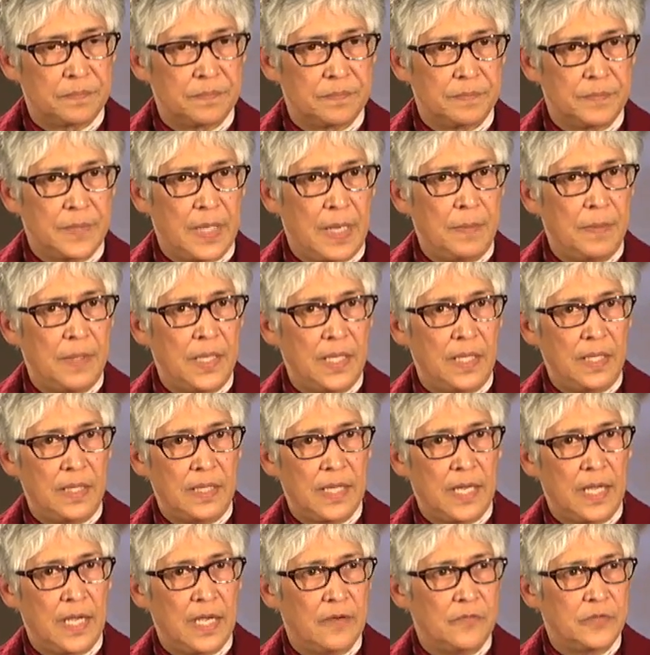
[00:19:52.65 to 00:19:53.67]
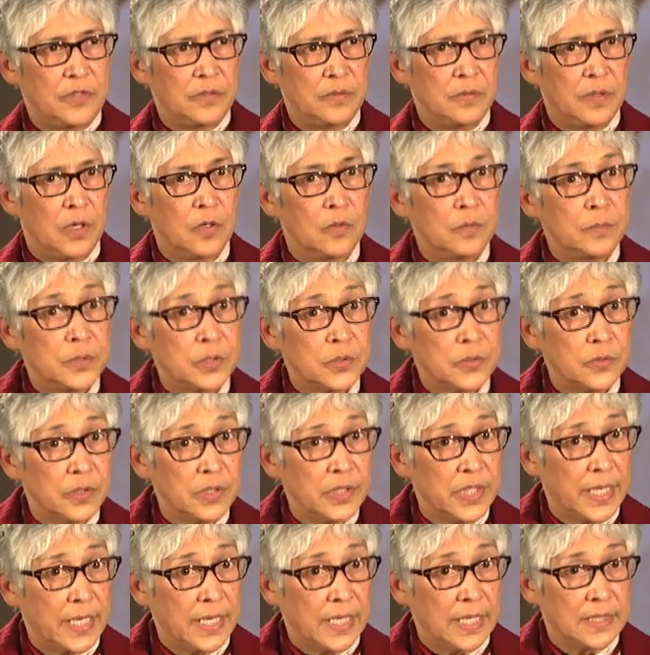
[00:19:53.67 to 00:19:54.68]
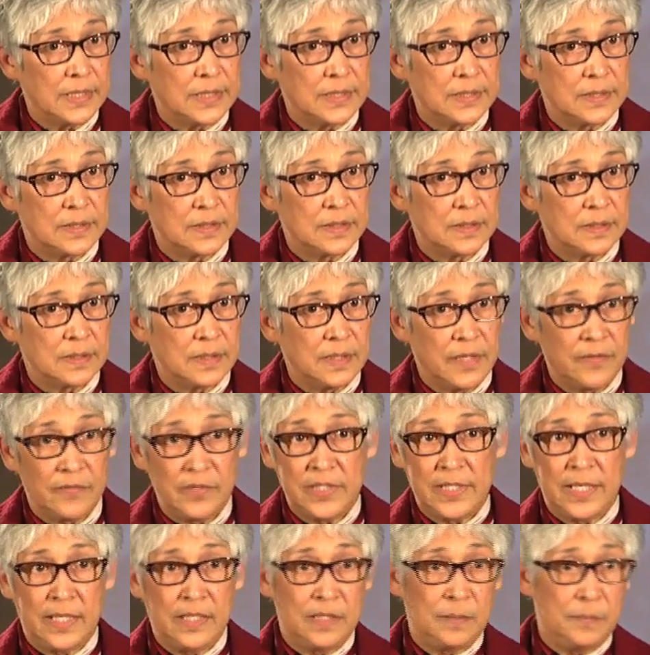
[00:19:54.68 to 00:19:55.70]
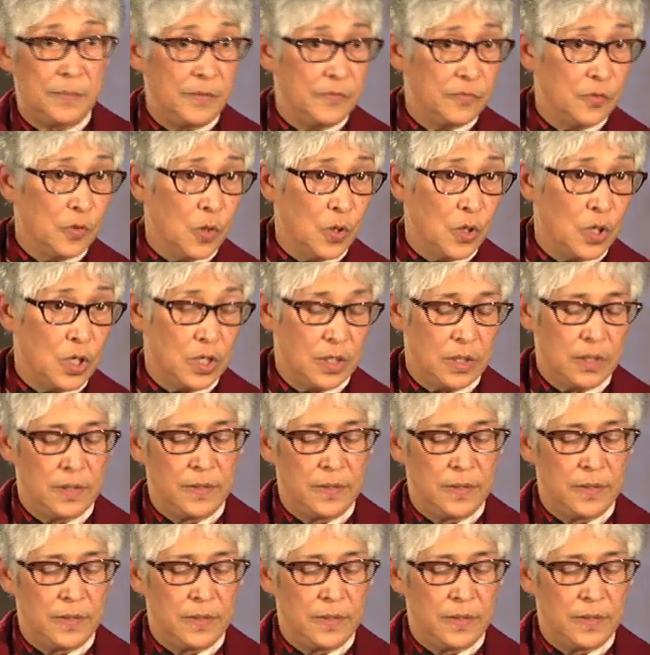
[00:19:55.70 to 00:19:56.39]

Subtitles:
Maybe they have to homeschool their kids, never done it before.